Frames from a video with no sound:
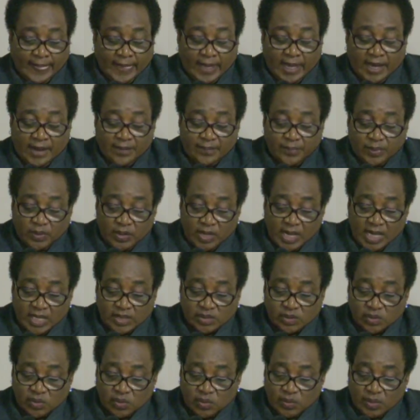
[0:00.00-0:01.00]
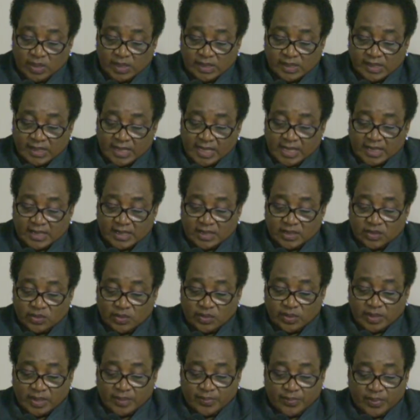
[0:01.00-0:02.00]
Employers always threaten
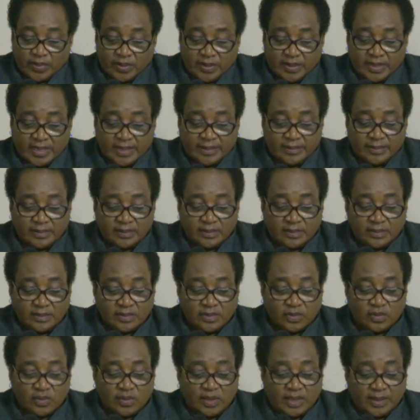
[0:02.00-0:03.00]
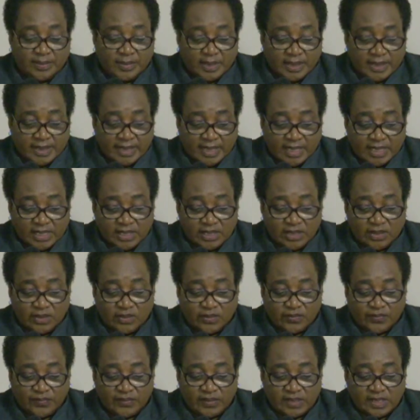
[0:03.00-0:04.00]
to report them to immigration
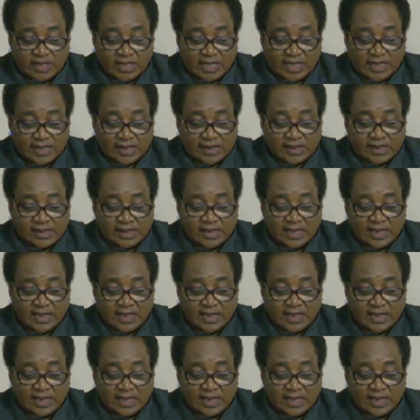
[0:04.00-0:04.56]
officials